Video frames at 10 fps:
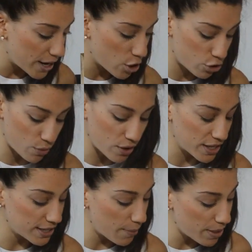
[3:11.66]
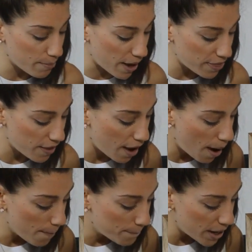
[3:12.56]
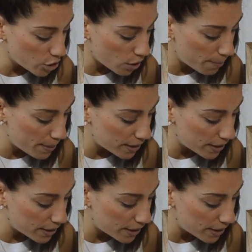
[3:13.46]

better throughout this time of the month, but your